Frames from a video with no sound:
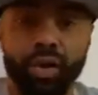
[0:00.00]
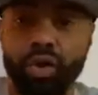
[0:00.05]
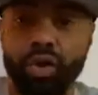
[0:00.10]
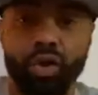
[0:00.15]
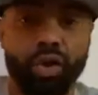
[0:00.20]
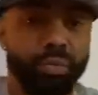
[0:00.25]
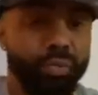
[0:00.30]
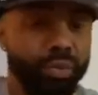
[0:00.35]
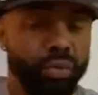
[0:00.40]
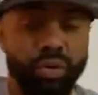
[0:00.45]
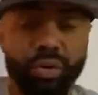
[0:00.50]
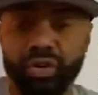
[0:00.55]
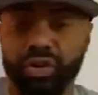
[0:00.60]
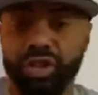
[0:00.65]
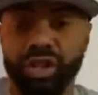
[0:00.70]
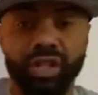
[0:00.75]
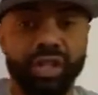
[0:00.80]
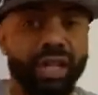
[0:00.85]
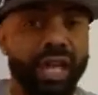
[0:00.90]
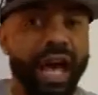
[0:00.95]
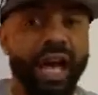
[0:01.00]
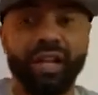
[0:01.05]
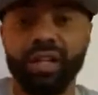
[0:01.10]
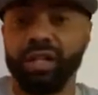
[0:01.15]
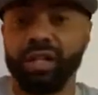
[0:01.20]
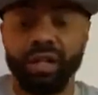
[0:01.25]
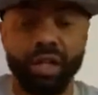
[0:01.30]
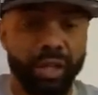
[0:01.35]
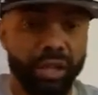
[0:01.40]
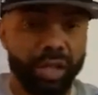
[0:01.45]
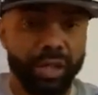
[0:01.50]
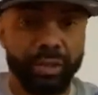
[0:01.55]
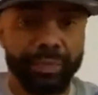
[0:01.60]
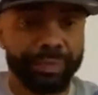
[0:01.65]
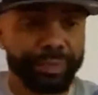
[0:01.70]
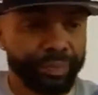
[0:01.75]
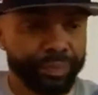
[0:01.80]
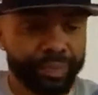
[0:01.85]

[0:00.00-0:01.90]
all the bullshit that I done.